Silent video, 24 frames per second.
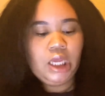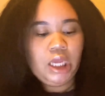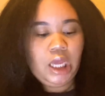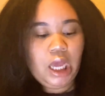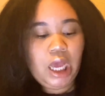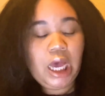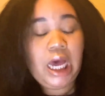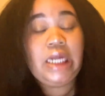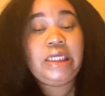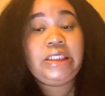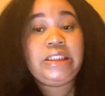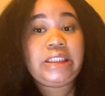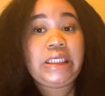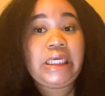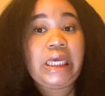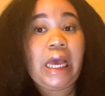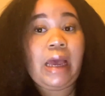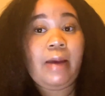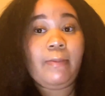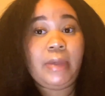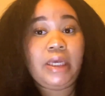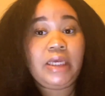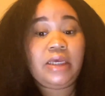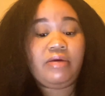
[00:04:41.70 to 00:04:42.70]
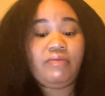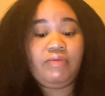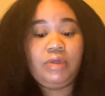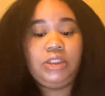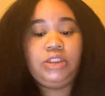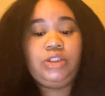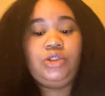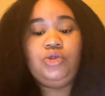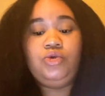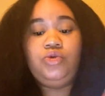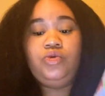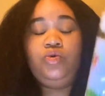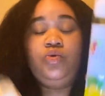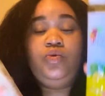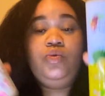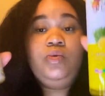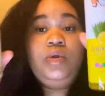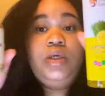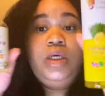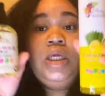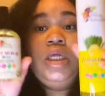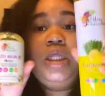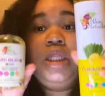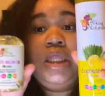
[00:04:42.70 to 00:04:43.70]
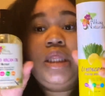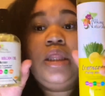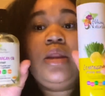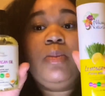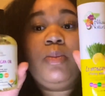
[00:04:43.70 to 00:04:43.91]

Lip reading: honestly, I'm gonna give it to the